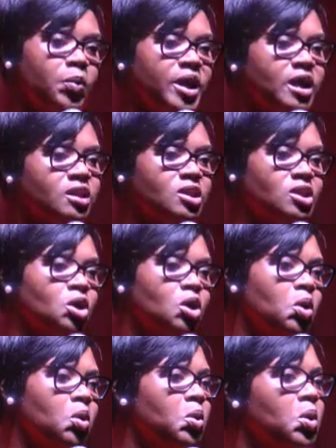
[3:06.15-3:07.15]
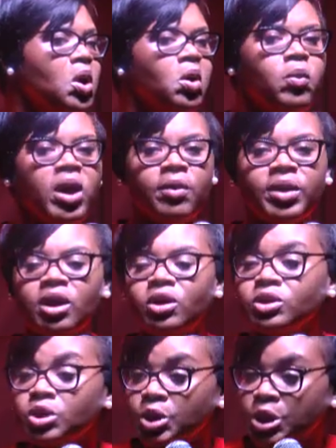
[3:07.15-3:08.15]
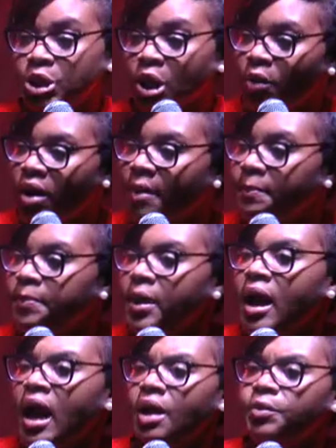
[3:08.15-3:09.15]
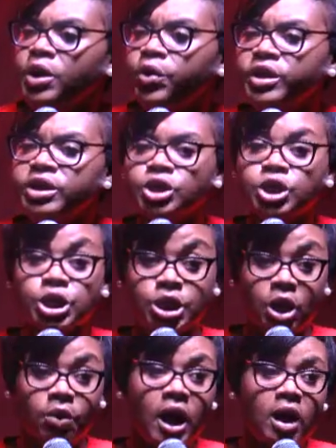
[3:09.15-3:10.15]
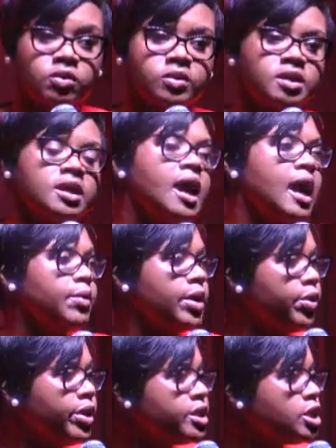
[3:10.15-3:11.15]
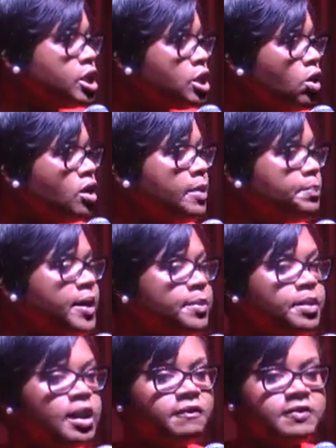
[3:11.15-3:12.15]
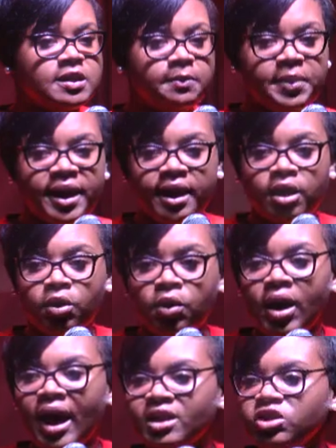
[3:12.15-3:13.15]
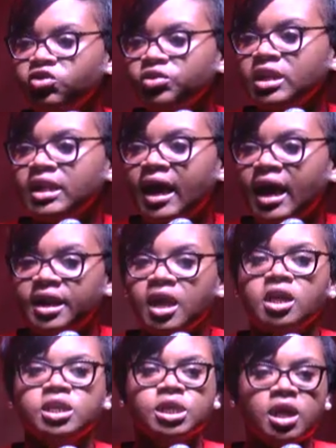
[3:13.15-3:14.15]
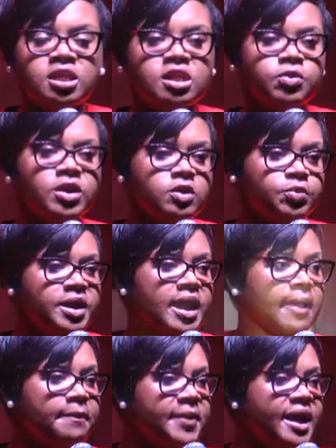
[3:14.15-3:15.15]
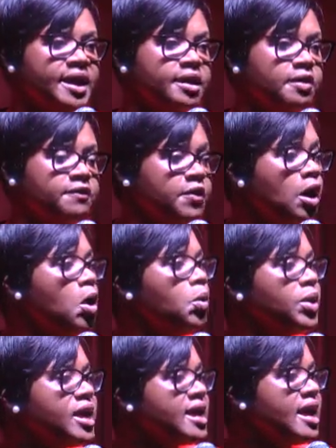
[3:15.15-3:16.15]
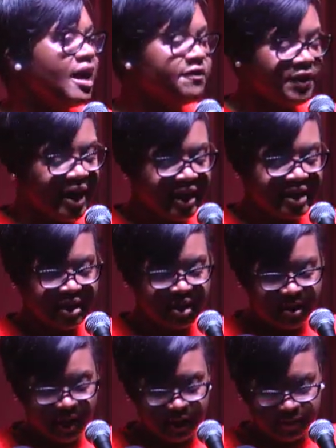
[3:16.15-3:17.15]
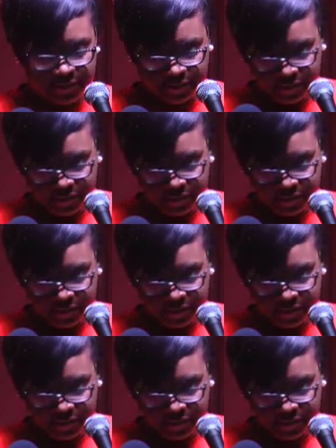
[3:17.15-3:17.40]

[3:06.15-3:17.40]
weeks to go, where we're going to show up and we're going to show out and we're going to show the people of Tobago and Trinidad just what we are made of. We have had enough.